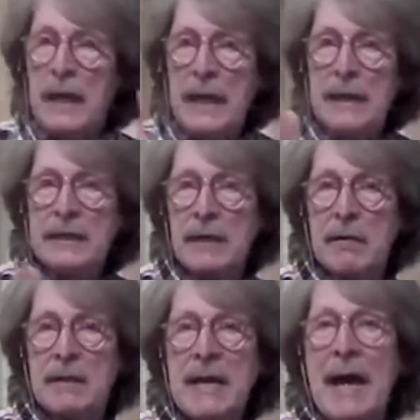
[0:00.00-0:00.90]
and
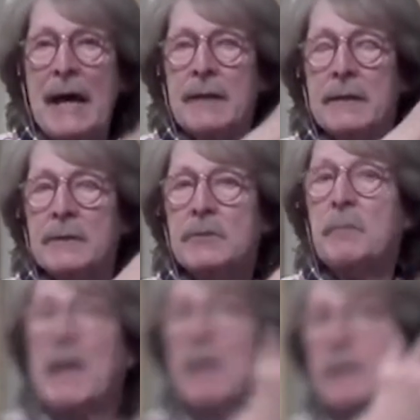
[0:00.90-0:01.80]
carry that to
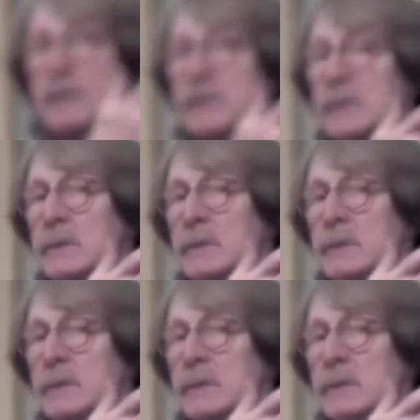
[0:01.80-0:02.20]
Paris